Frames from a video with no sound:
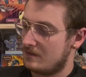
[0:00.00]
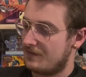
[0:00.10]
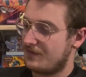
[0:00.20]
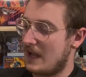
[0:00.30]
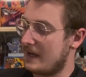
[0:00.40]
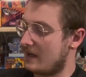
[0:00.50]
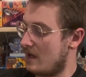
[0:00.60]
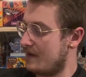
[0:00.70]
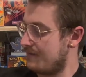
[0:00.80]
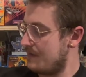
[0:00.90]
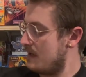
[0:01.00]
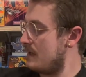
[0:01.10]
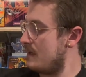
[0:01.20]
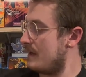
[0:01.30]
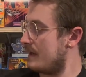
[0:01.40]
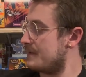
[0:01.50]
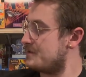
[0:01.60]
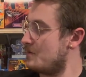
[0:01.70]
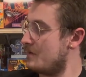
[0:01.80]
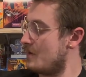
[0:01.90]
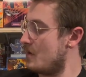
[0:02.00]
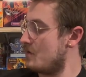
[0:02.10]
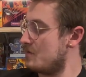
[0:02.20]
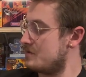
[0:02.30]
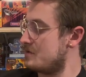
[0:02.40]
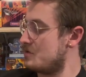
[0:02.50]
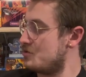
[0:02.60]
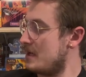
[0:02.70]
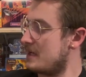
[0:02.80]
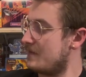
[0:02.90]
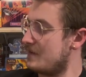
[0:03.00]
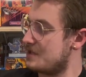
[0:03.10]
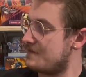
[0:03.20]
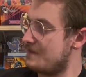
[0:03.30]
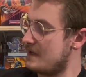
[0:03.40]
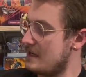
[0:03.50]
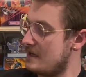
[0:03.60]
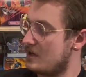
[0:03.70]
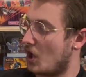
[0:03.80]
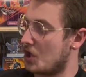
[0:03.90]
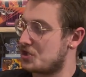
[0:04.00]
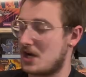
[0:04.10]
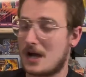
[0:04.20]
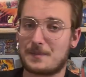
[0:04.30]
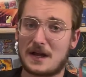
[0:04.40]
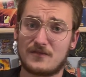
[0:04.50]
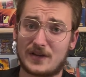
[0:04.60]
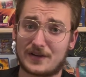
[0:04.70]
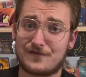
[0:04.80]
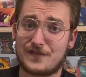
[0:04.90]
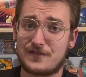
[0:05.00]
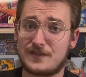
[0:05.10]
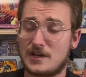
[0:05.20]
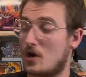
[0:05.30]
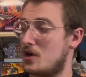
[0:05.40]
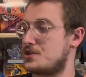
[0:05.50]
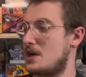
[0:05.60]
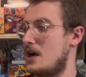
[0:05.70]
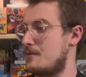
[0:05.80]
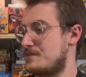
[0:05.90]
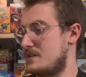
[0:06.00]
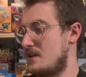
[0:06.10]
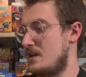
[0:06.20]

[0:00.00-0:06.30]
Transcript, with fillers: Flygon V. I got two of those. Dracovish V, Garchomp. I have like fifty Garchomps.